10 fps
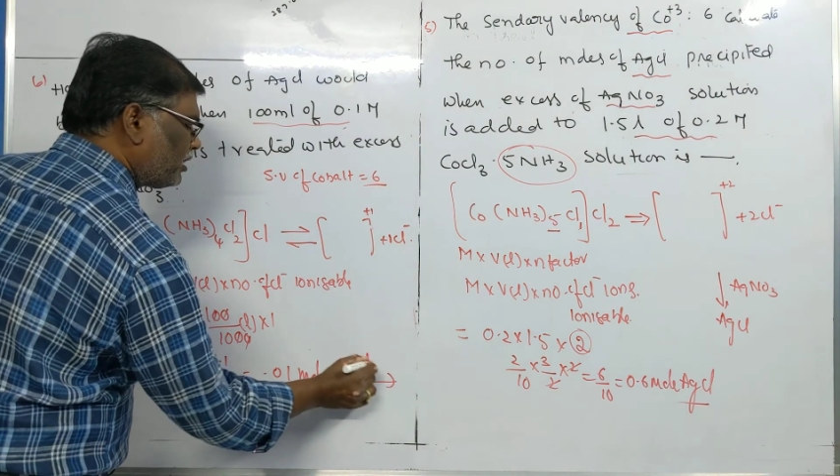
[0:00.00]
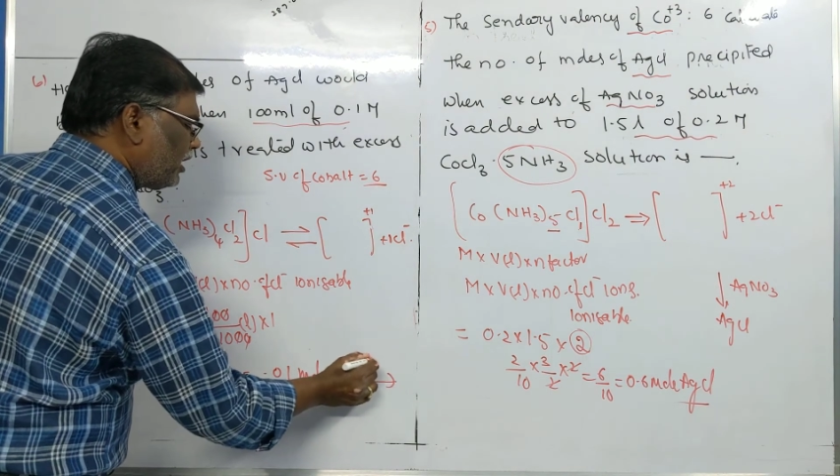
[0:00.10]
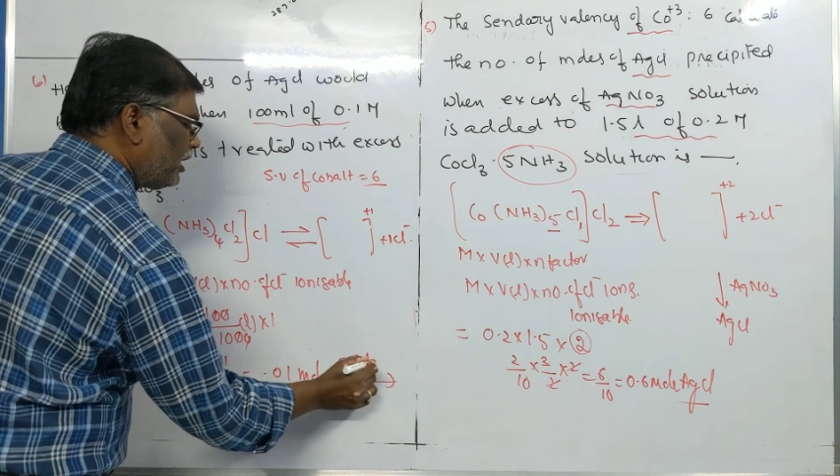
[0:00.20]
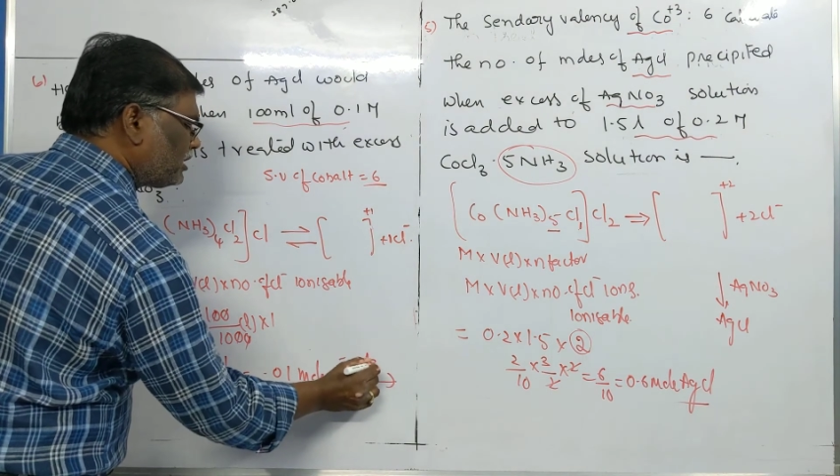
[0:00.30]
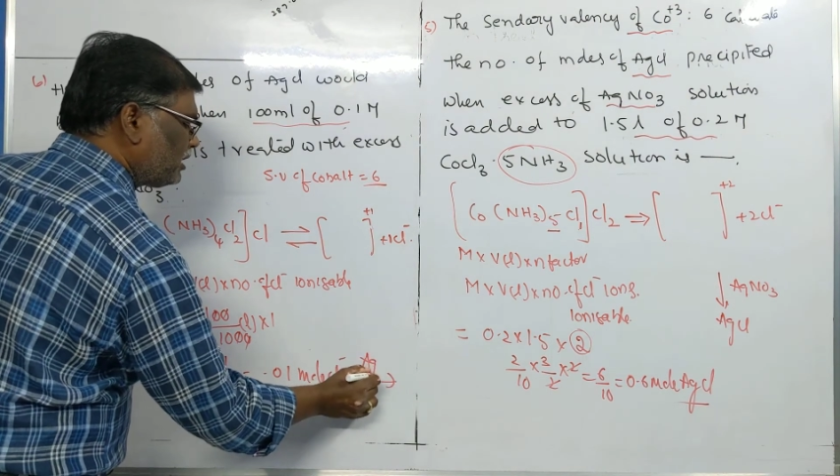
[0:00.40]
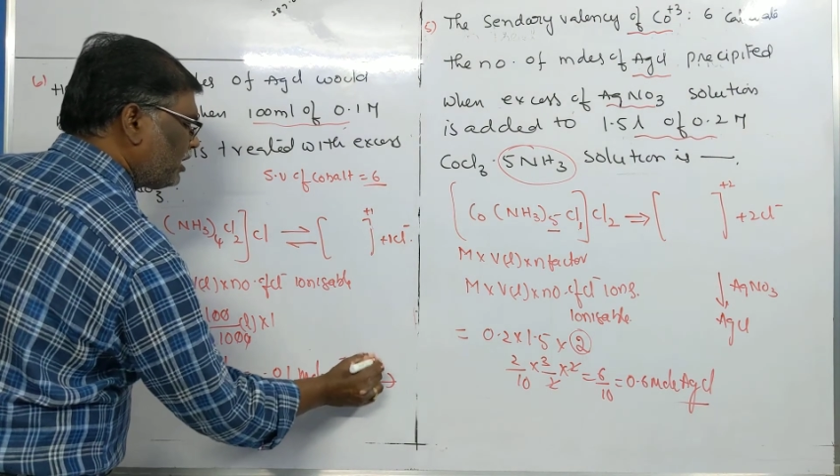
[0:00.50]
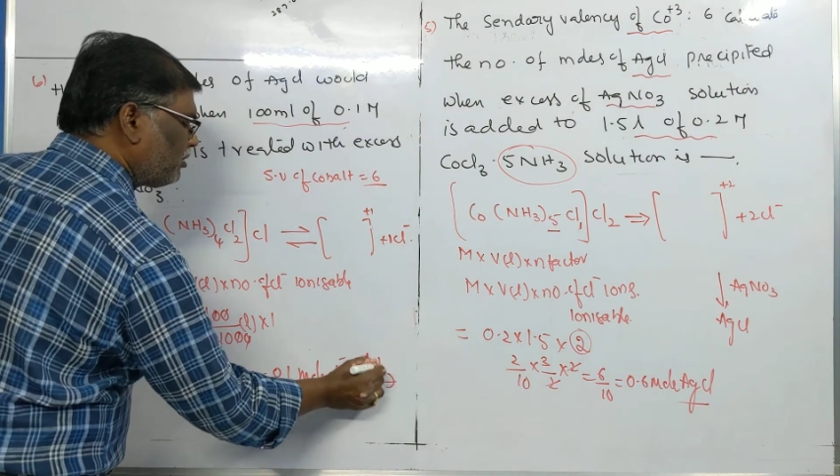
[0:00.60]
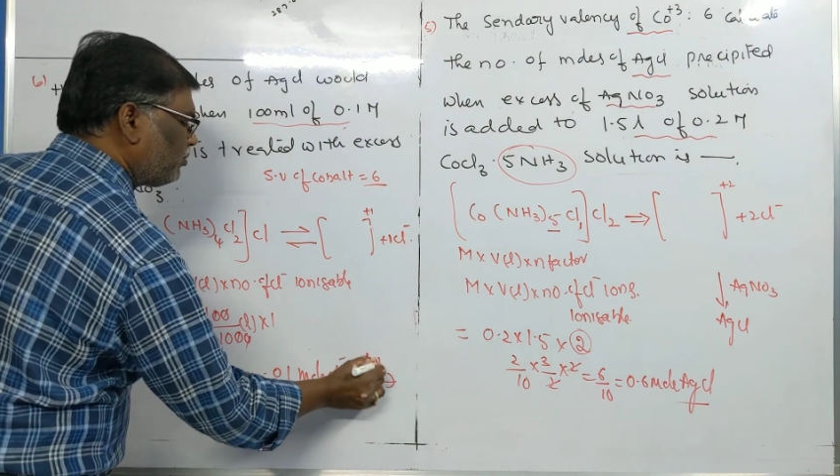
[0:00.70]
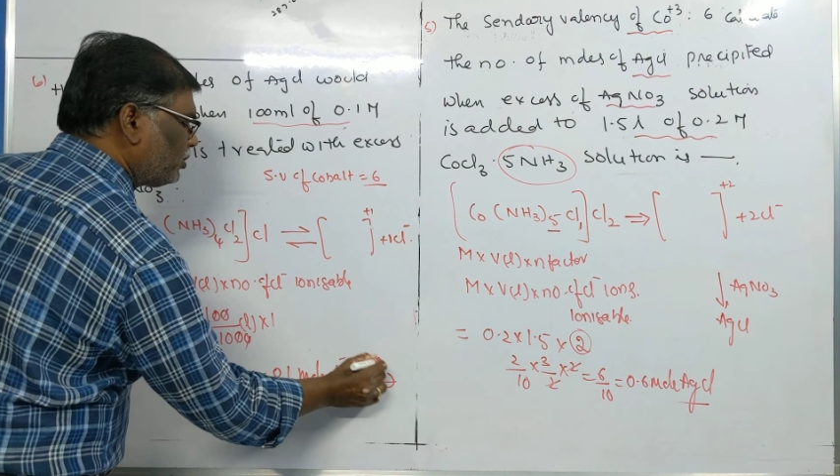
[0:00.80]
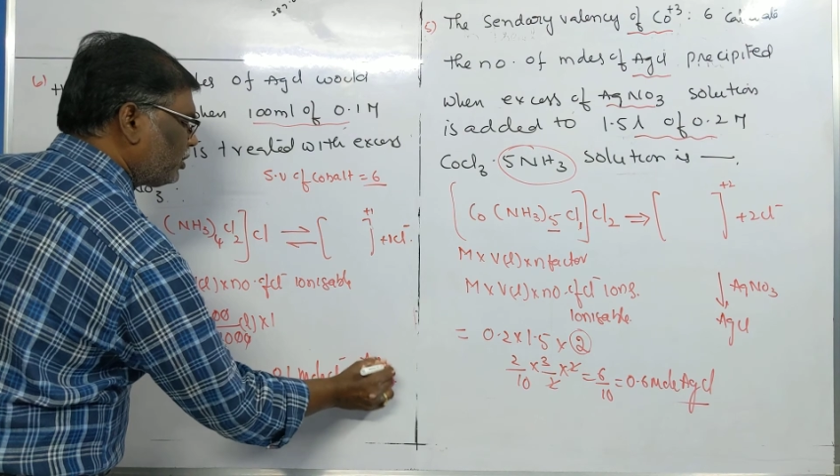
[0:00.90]

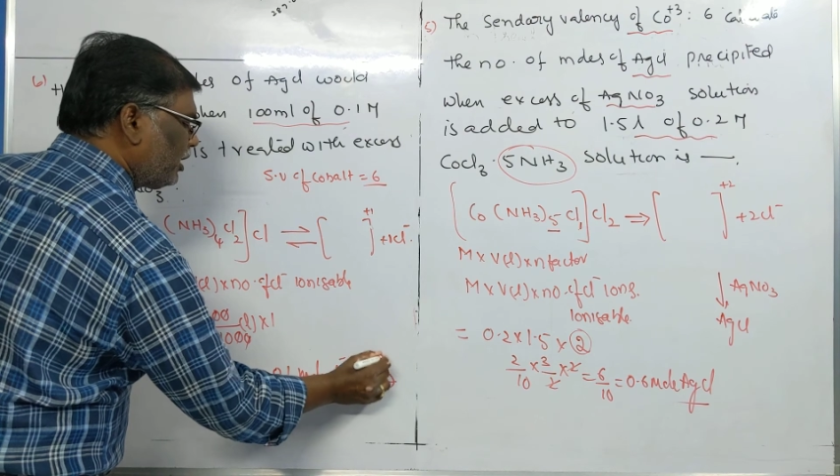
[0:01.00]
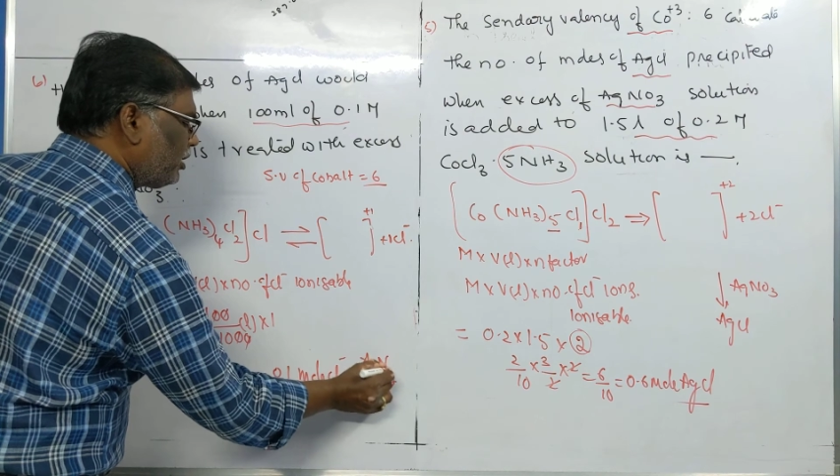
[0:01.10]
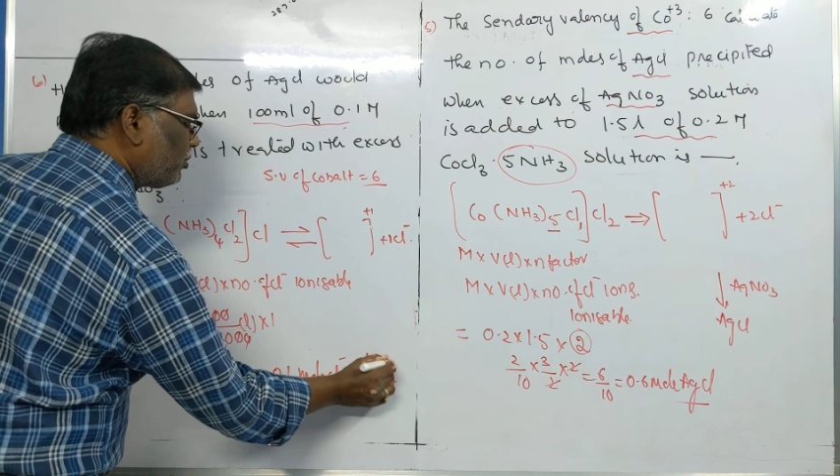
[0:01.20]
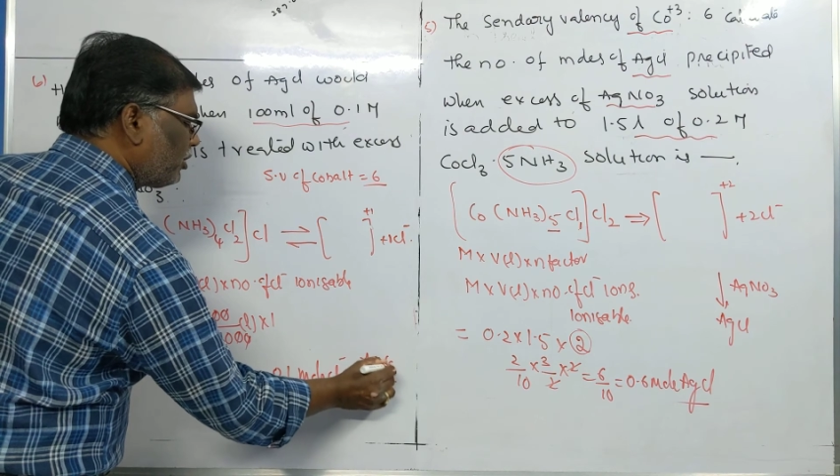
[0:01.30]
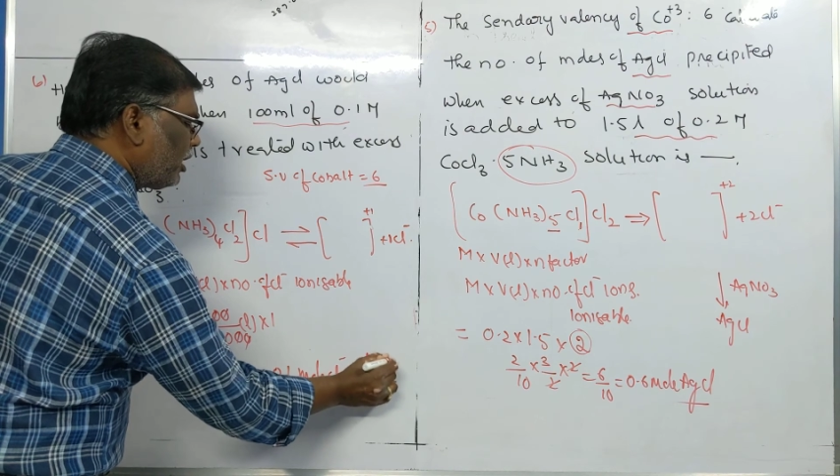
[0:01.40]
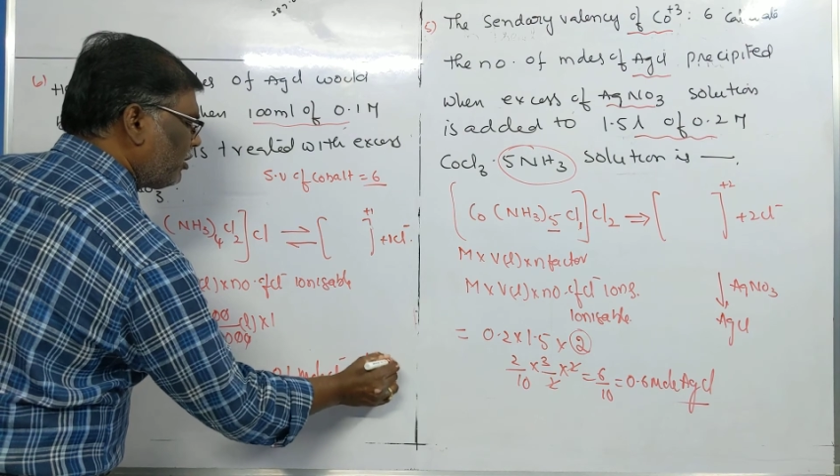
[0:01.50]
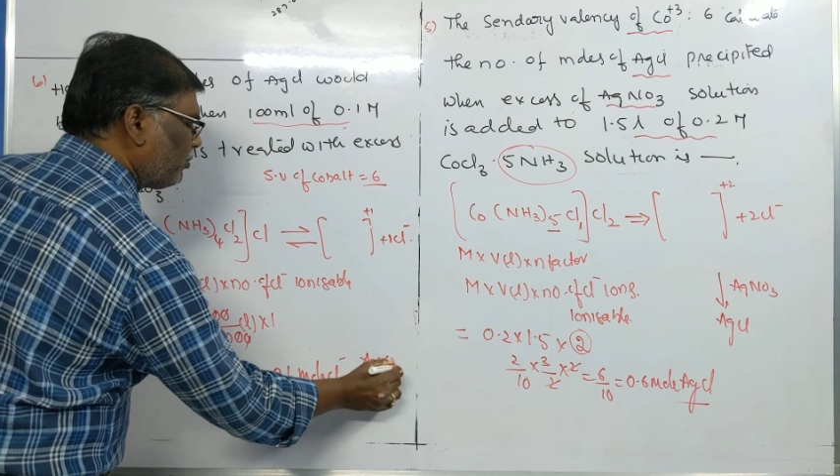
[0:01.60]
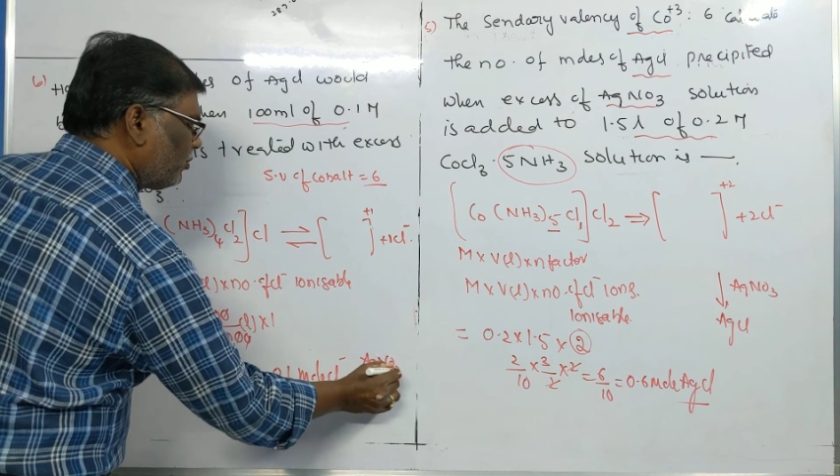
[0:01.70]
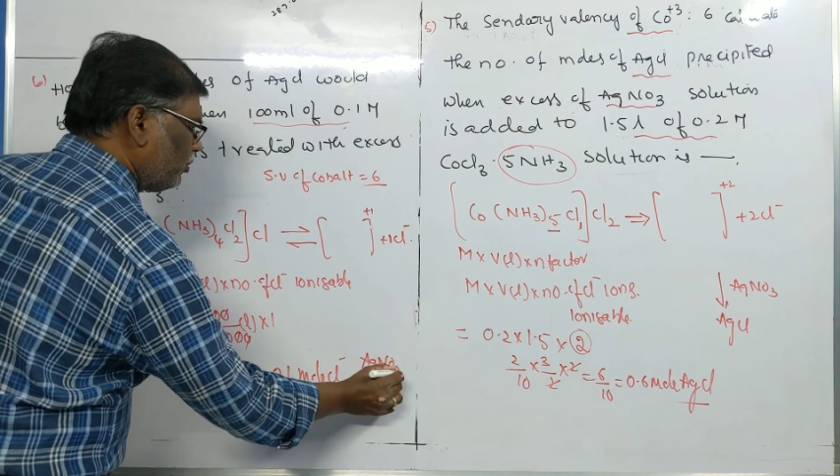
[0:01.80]
AgNO3 to give